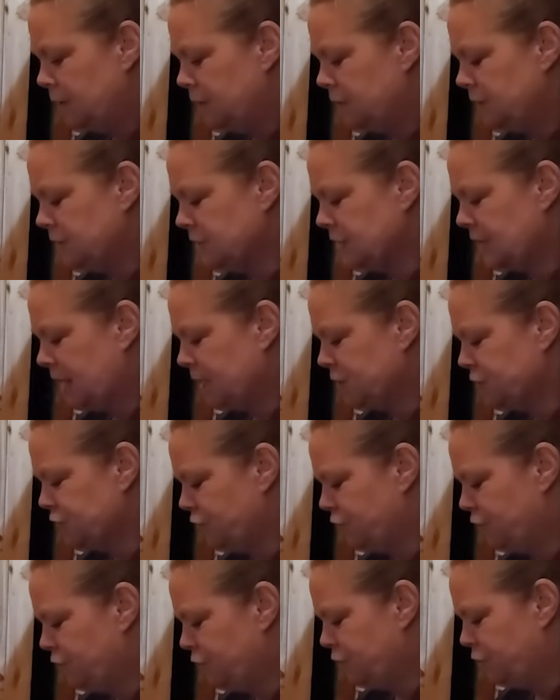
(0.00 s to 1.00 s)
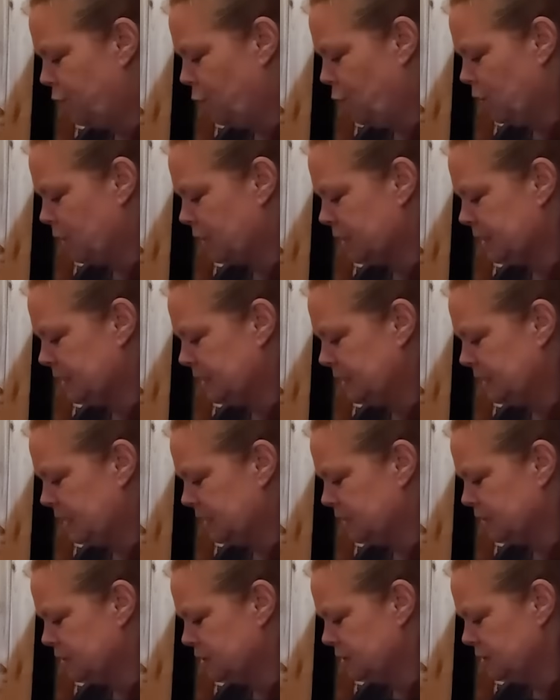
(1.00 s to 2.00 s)
This has 4
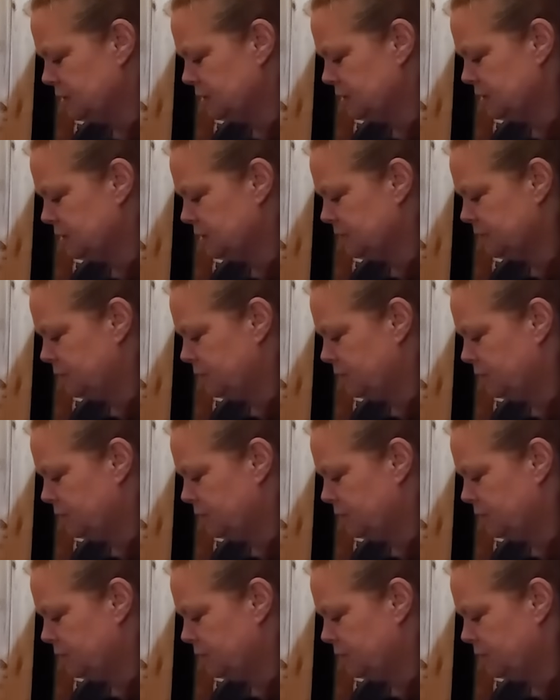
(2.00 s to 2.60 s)
connections,